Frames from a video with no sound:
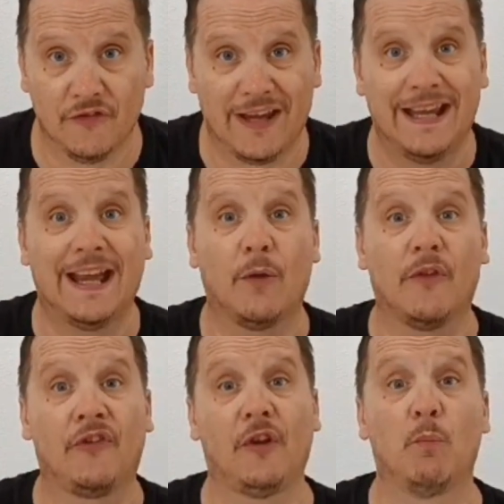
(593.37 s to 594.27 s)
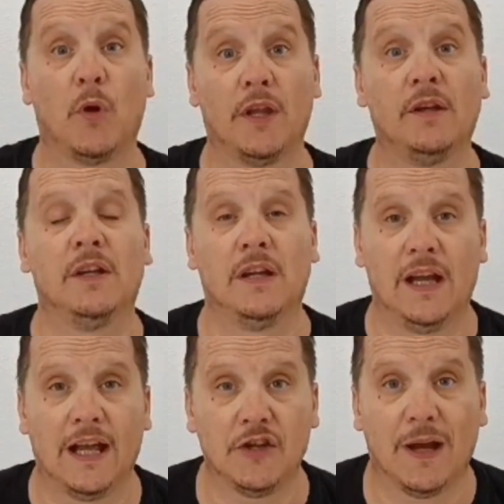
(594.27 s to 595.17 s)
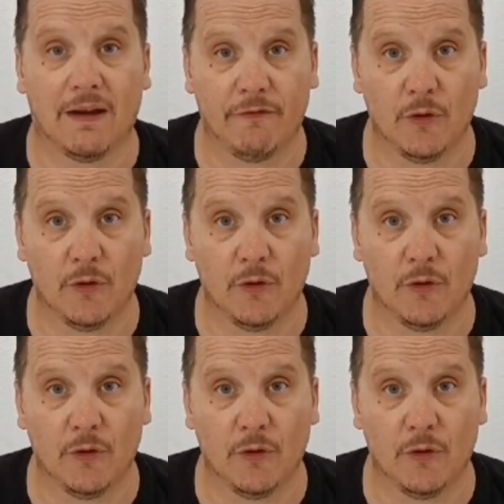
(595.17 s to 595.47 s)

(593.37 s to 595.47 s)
Take out the someone and you have